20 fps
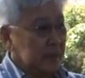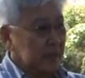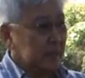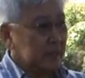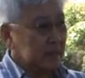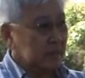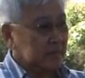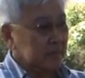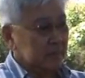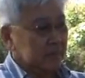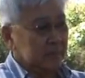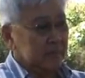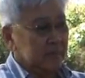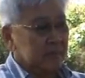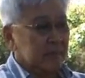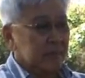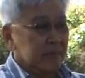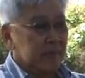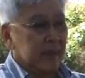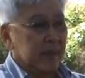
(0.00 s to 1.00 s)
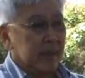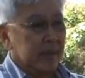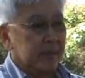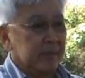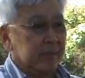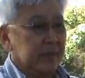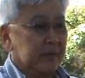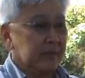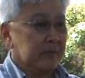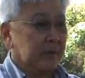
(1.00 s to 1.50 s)
That
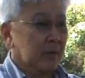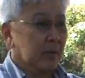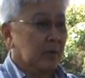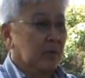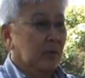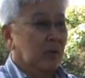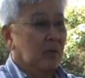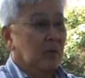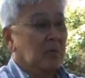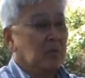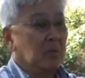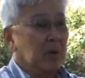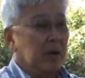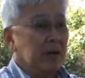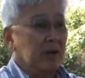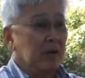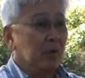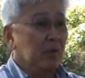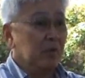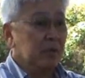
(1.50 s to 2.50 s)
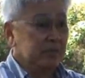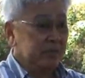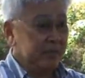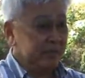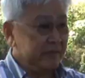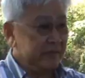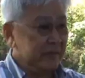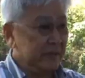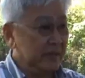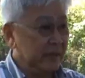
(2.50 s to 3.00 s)
area for a long while, over
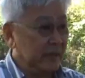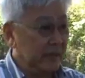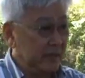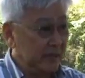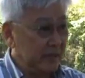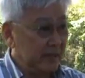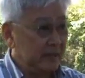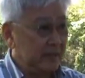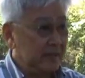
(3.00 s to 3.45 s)
50 years.